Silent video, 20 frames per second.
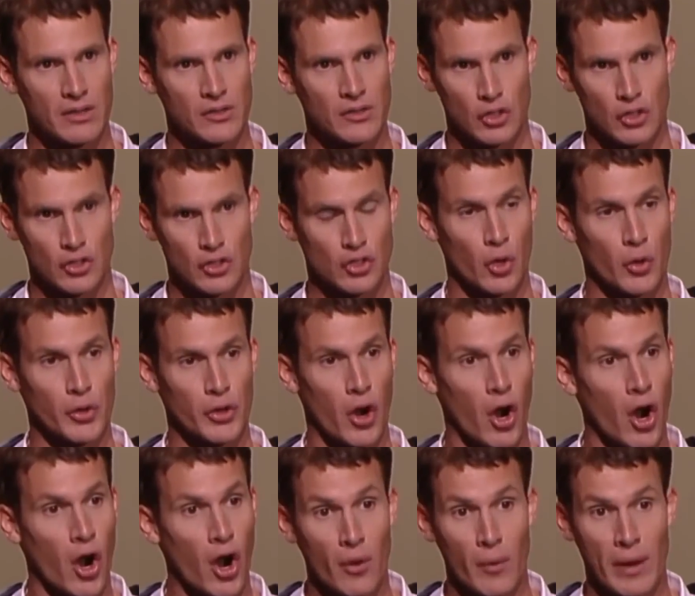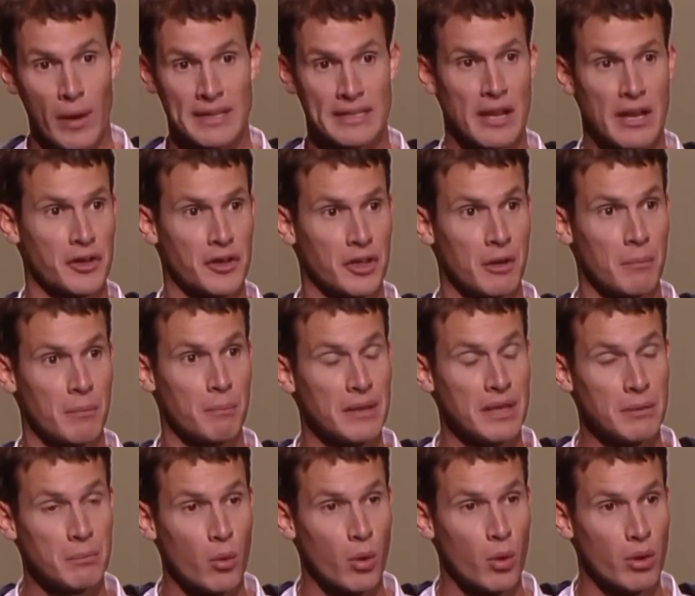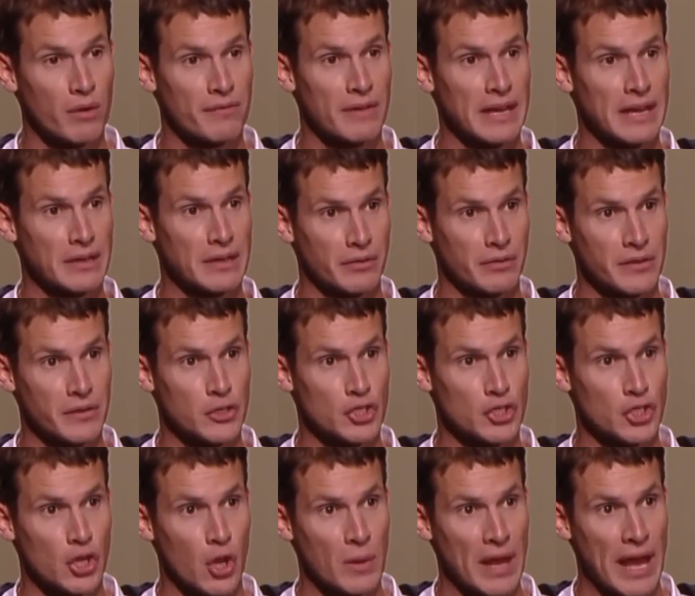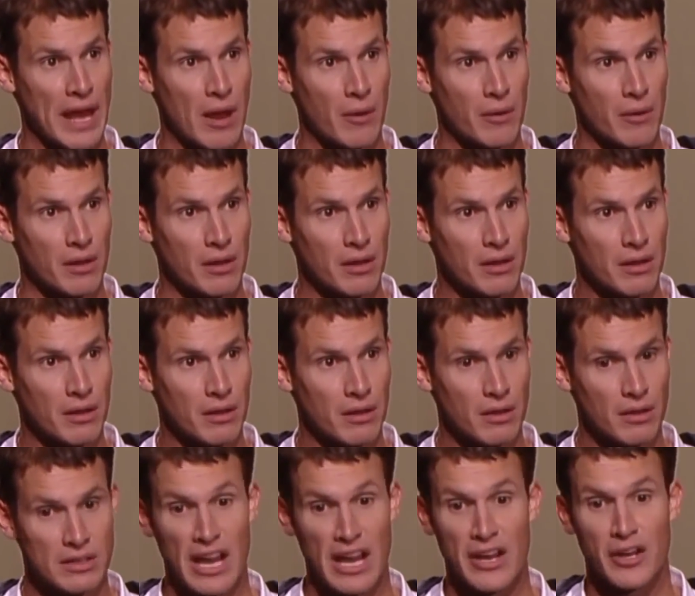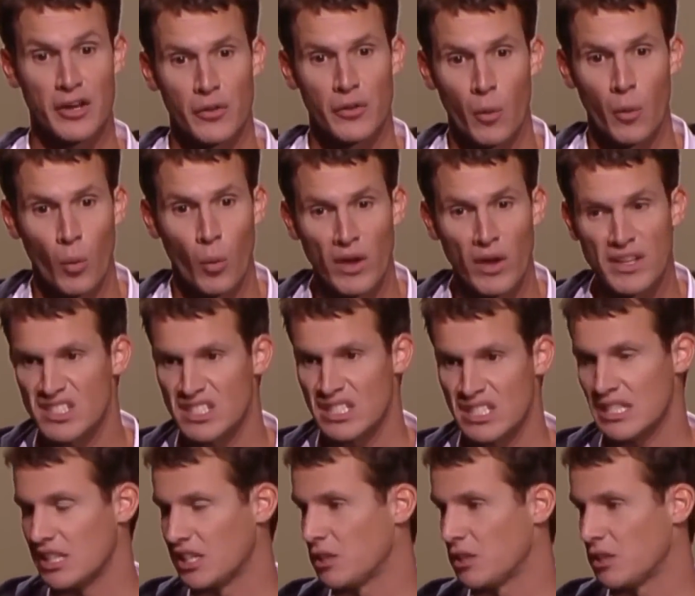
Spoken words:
It's going to slow your heart rate down. You're going to bid more effectively in the showdown. Now you're in the 1 seat.